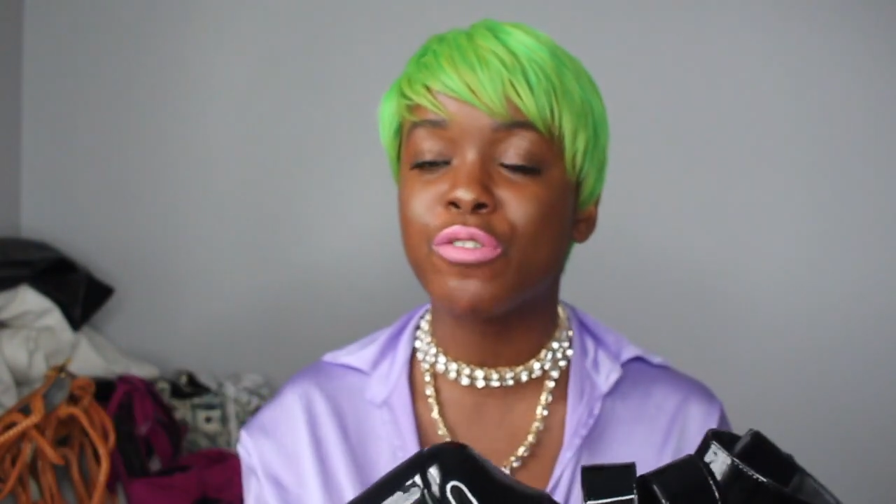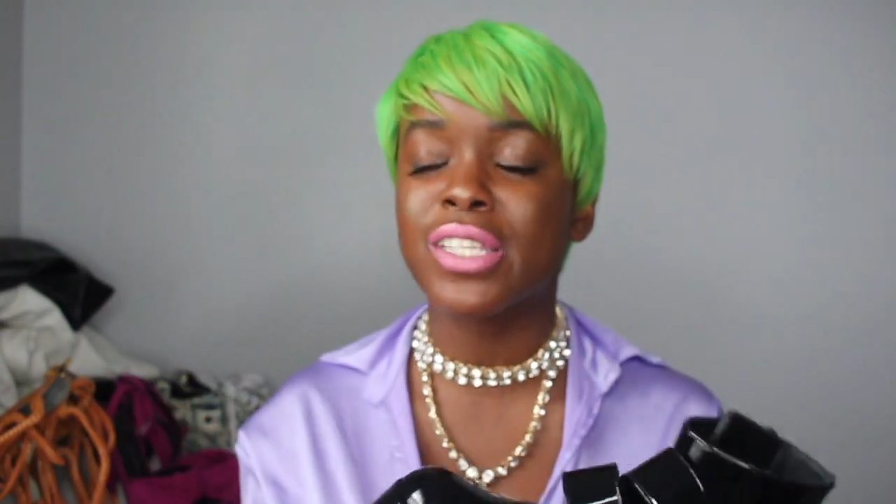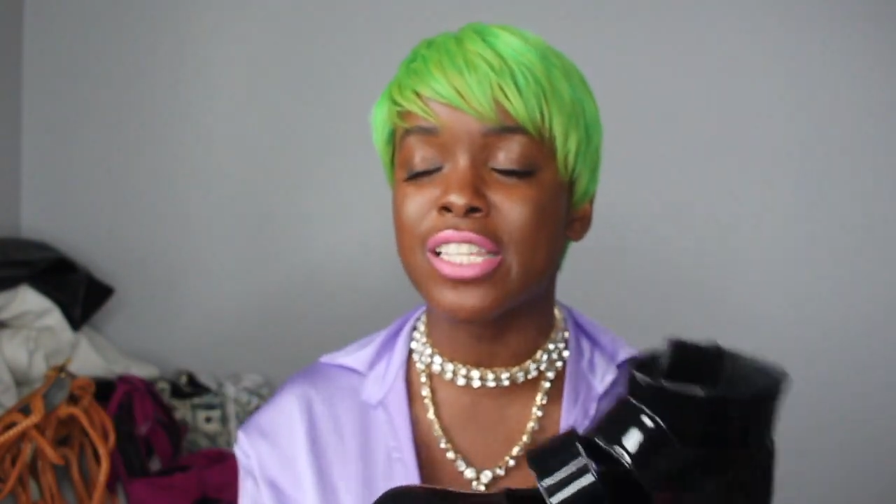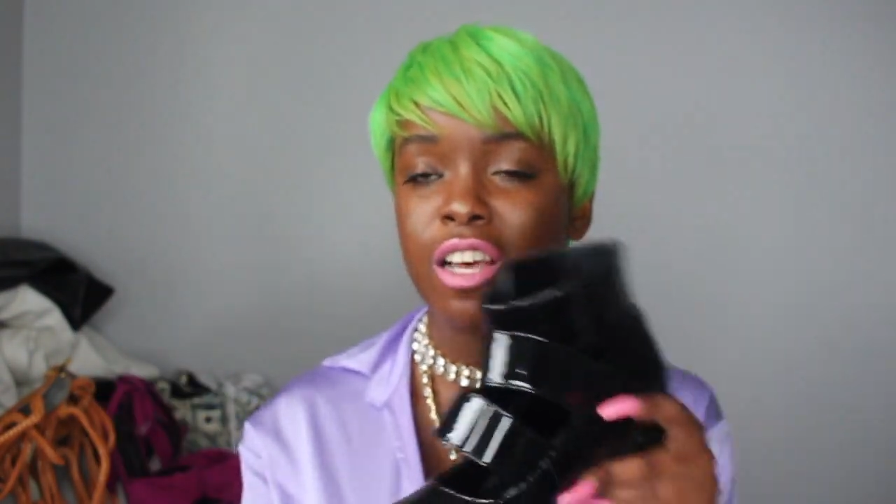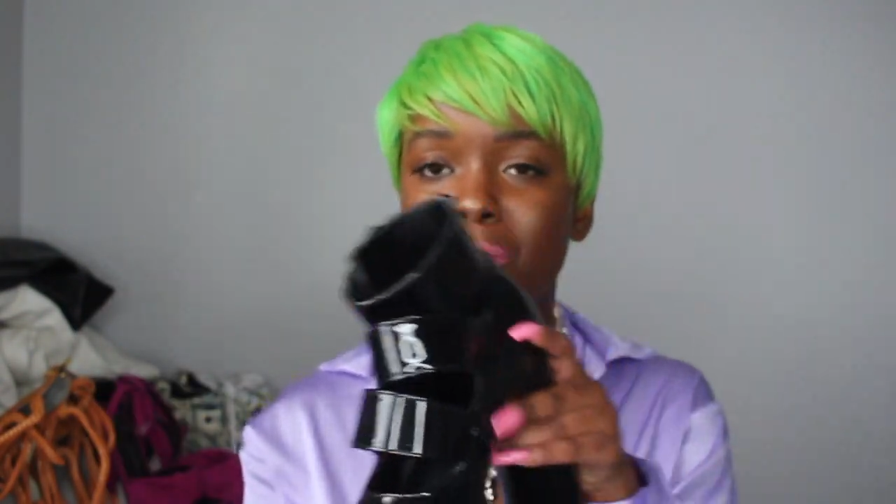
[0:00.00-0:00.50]

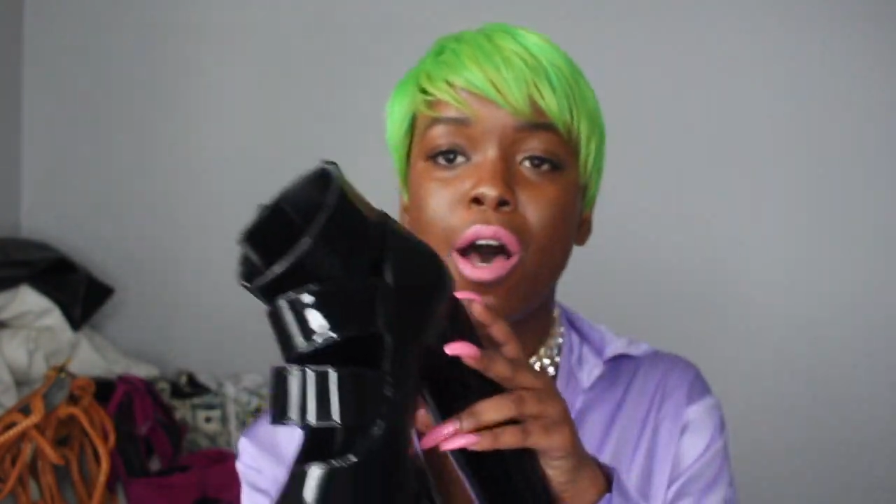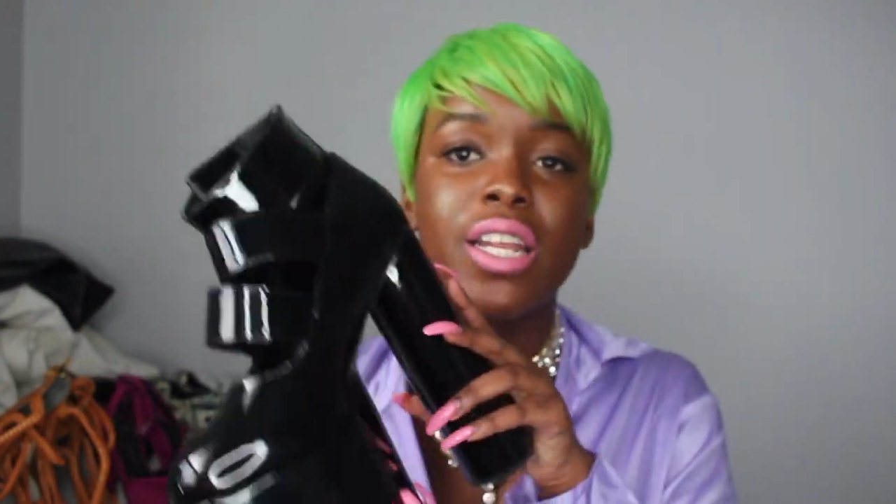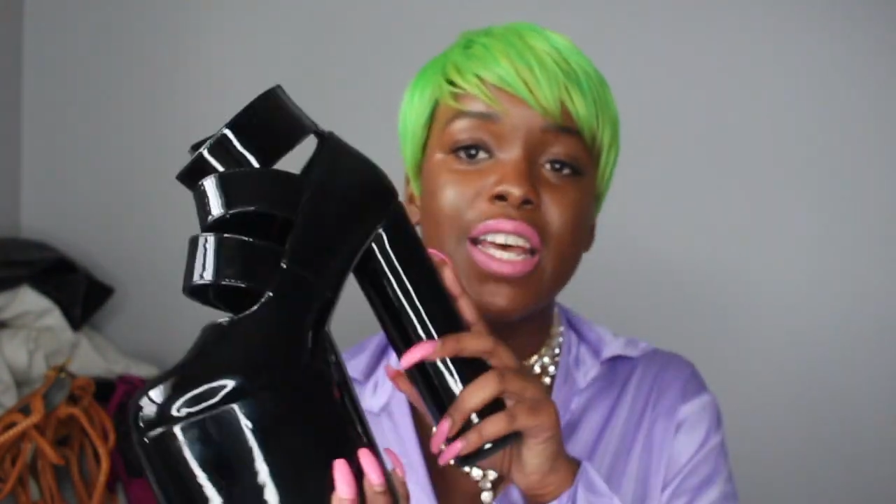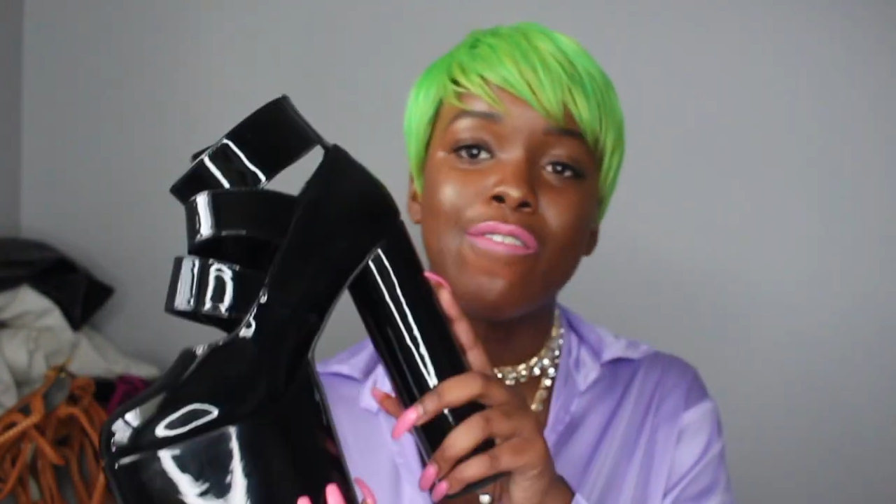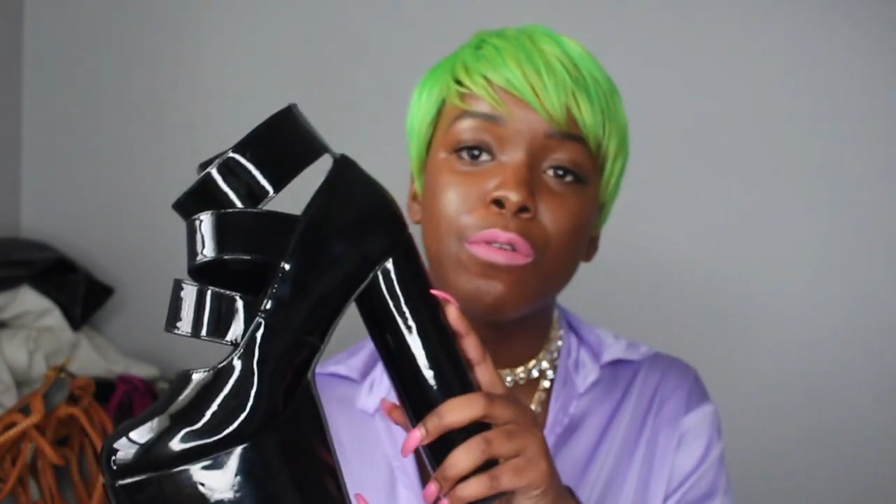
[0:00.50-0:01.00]
because I saw them
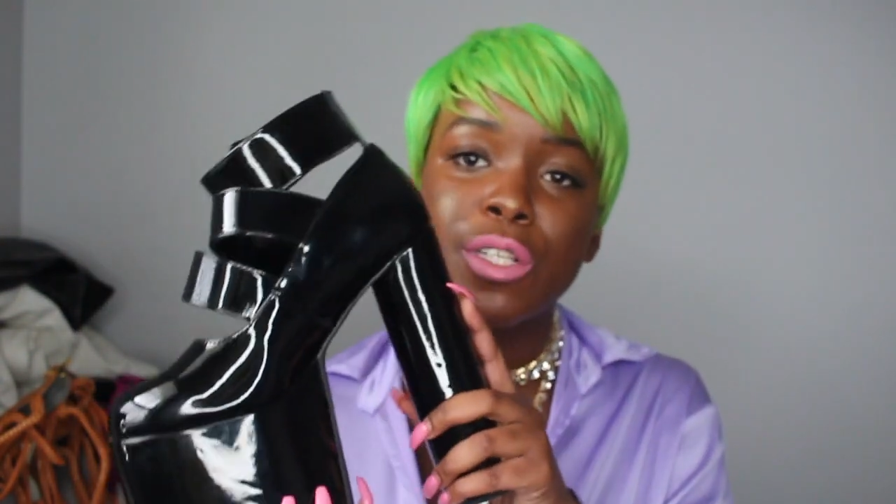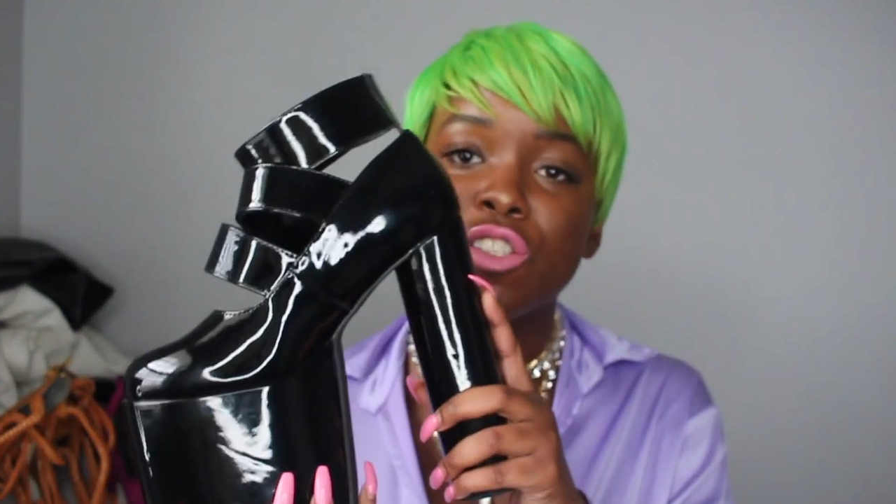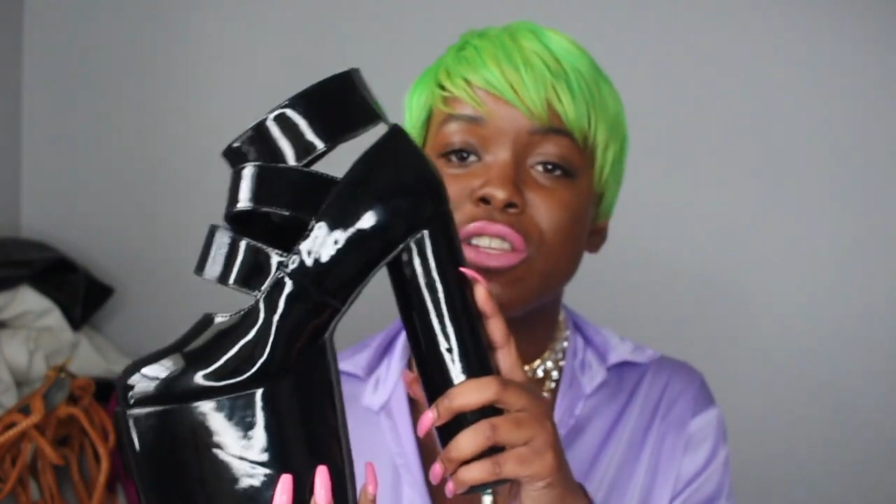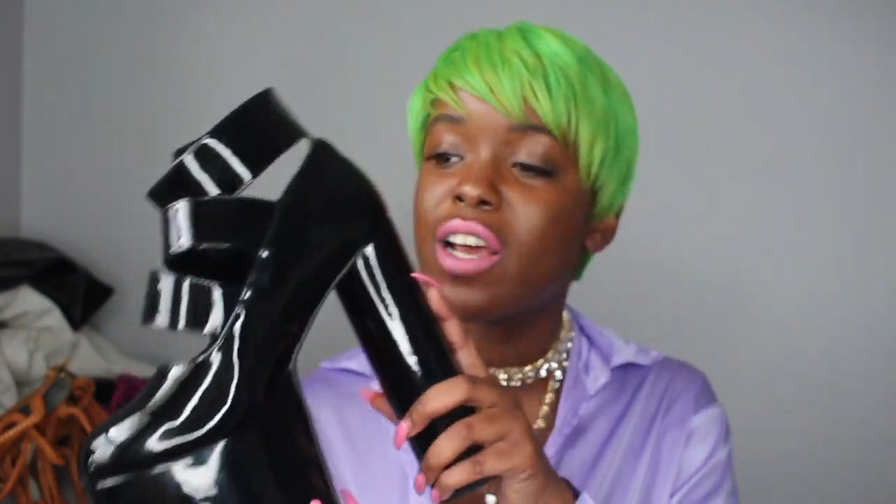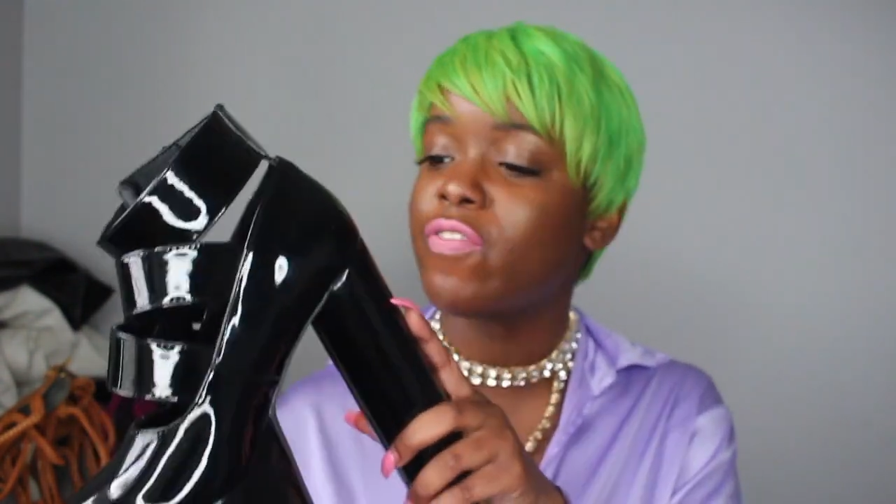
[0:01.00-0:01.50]
on an
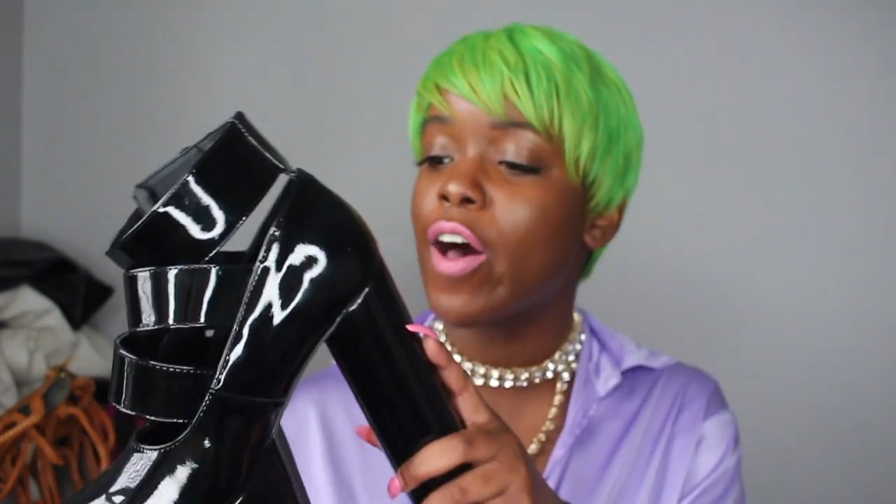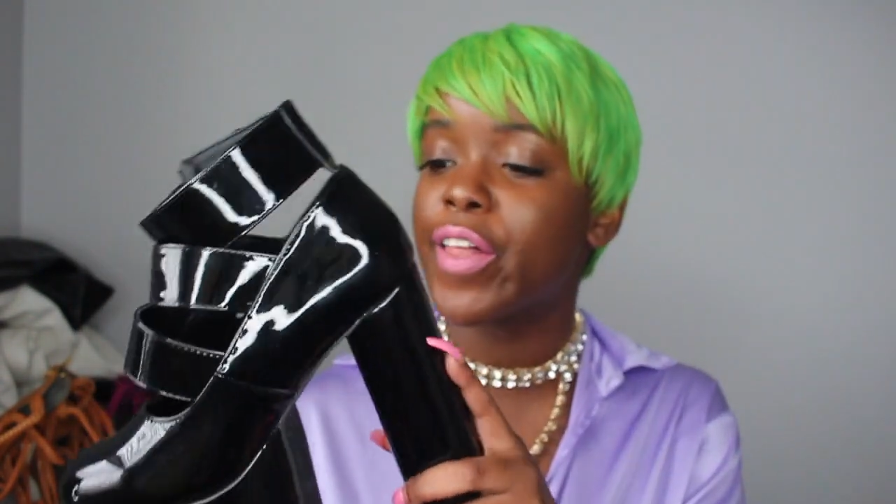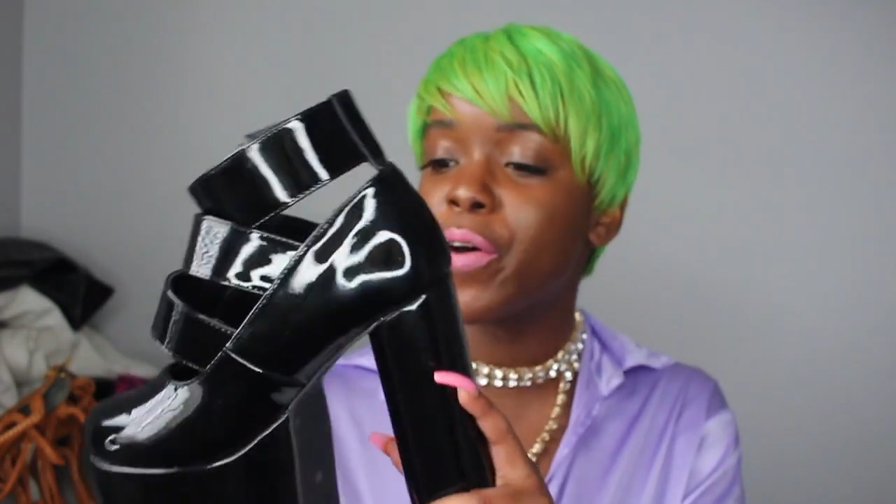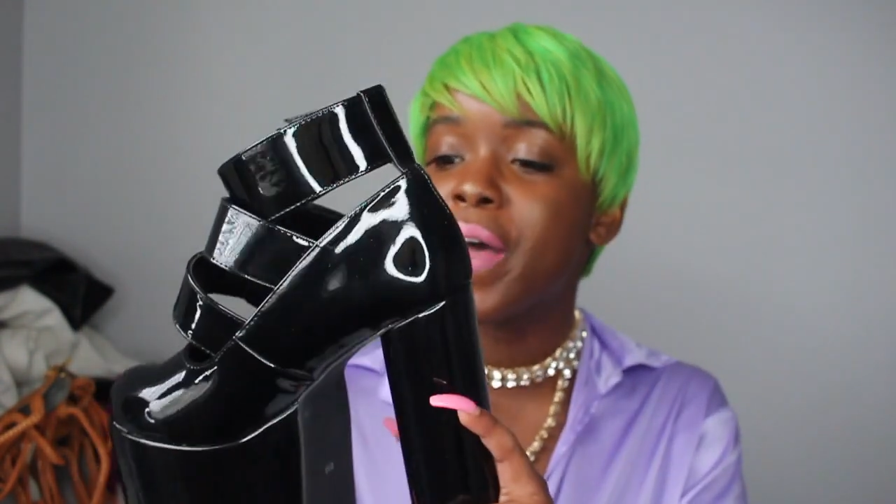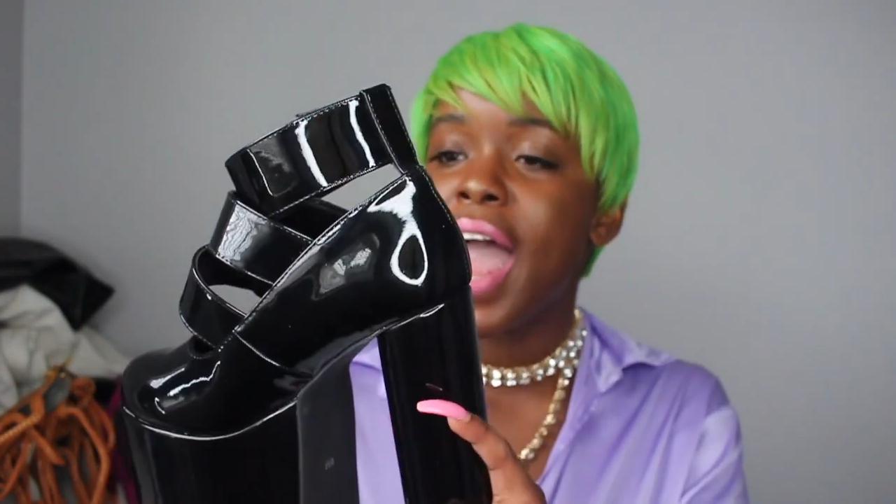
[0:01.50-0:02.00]
influencer that I
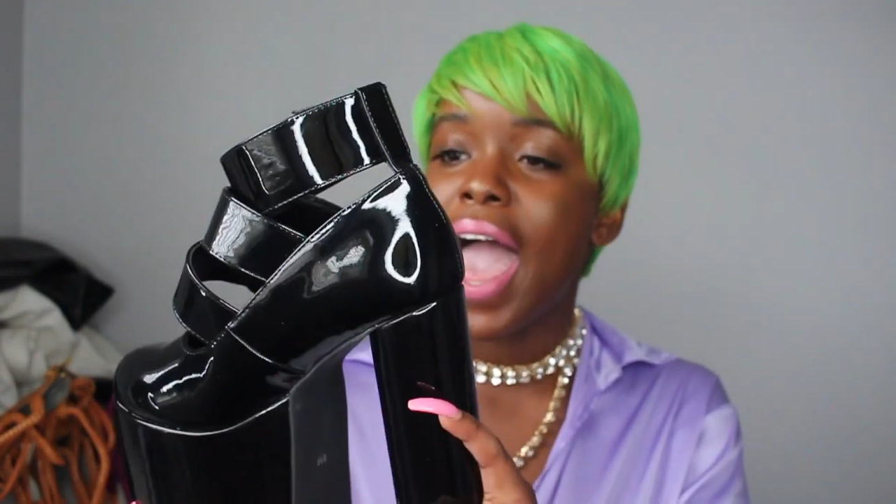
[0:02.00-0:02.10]
follow,